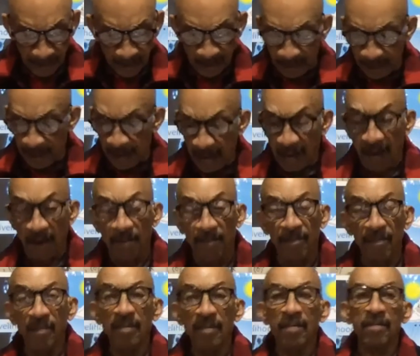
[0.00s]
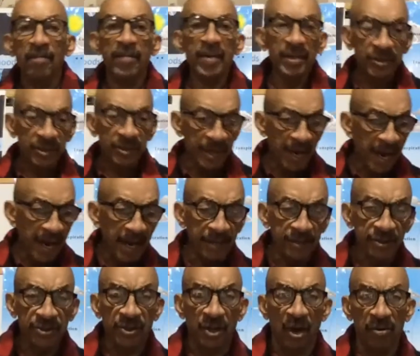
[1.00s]
Now, Ms.
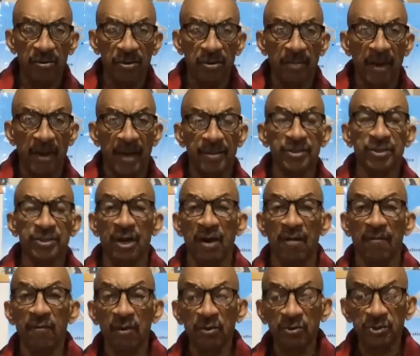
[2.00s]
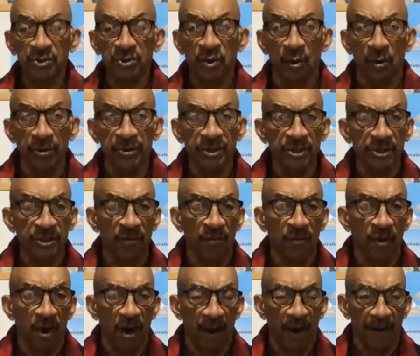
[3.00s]
Nash talked about several sources of
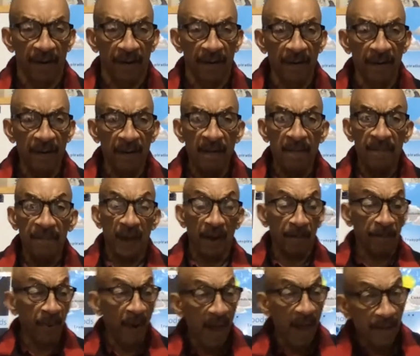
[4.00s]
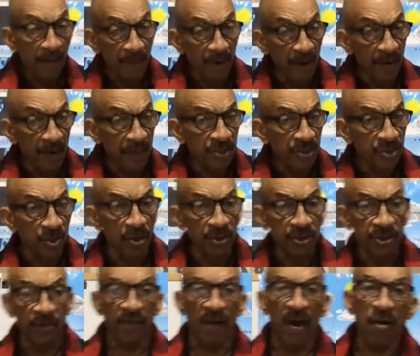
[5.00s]
water. The primary source
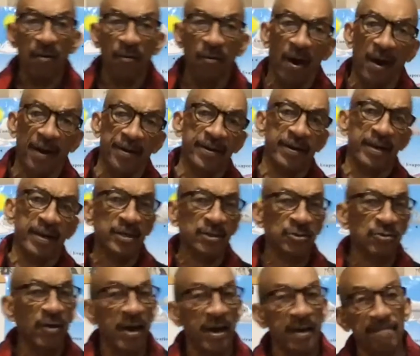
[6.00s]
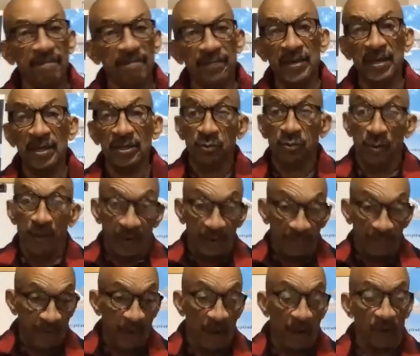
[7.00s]
of our water, guess what? It's when
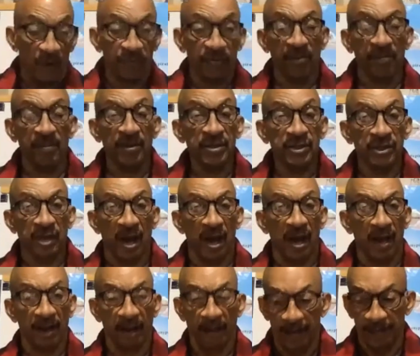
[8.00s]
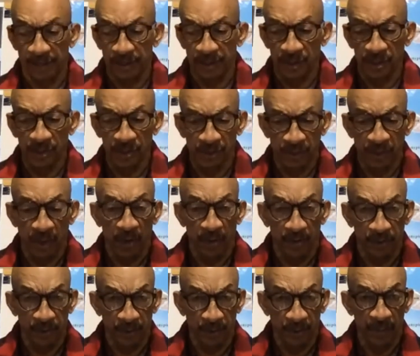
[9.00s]
it falls from the sky like she
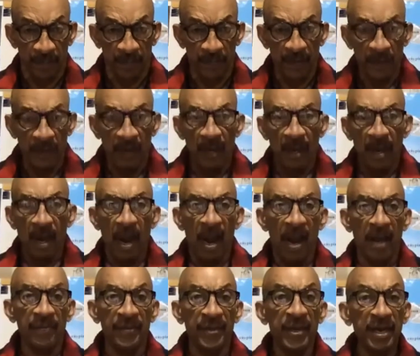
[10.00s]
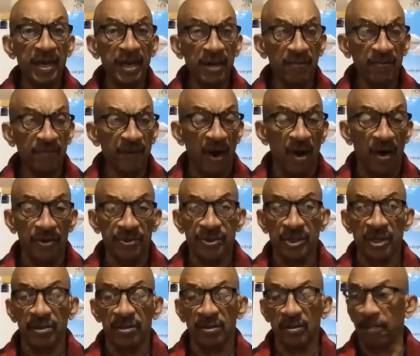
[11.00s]
showed you. And then it falls
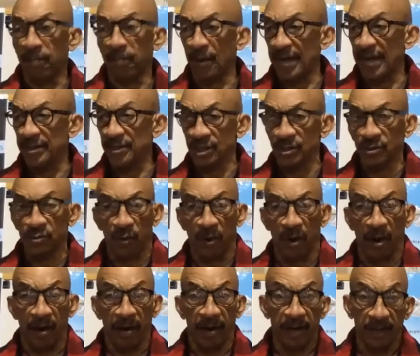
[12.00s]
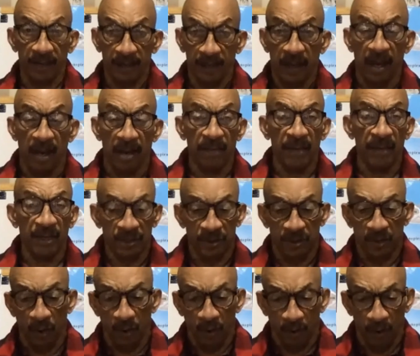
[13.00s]
into places where it can be
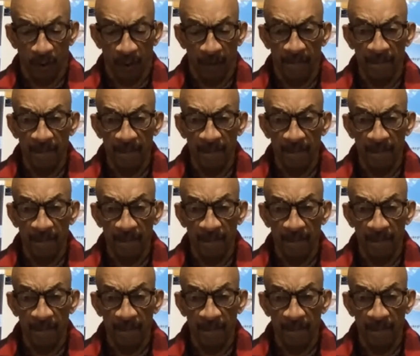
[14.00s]
stored.